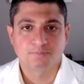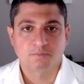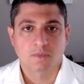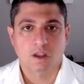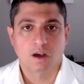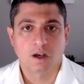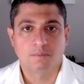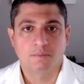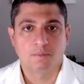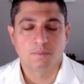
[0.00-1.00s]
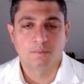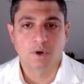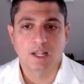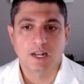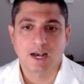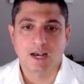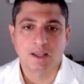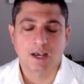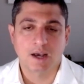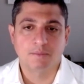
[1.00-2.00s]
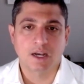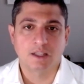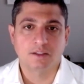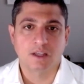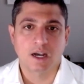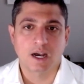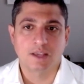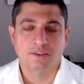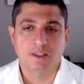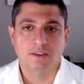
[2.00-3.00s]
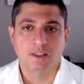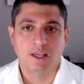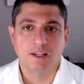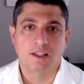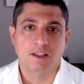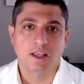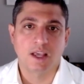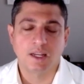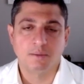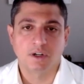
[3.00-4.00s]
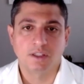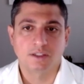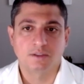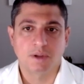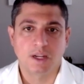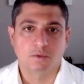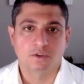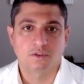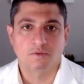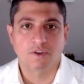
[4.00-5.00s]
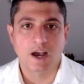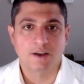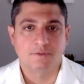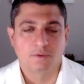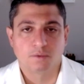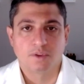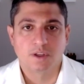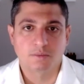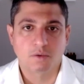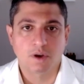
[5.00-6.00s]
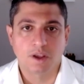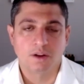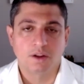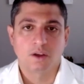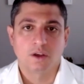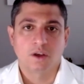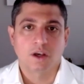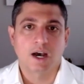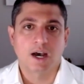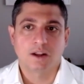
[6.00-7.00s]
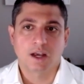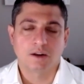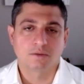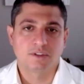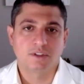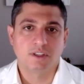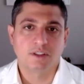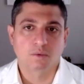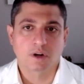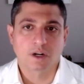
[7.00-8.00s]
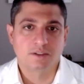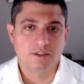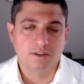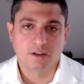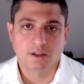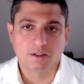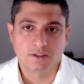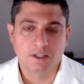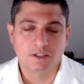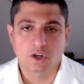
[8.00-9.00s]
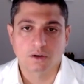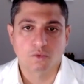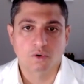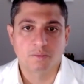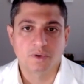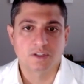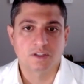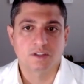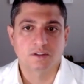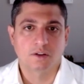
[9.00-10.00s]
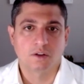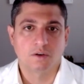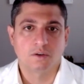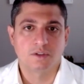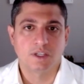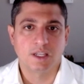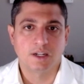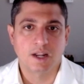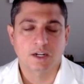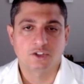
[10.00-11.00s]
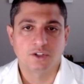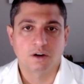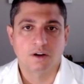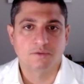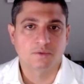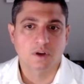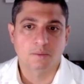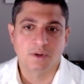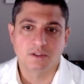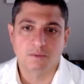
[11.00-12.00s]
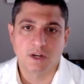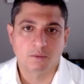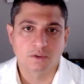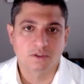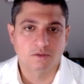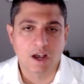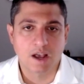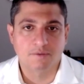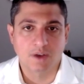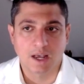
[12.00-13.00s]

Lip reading: But I'm not. I think that anybody that's been able to survive through this point, I don't see that we're going to see a ton more businesses close in the next year if companies have been able to survive.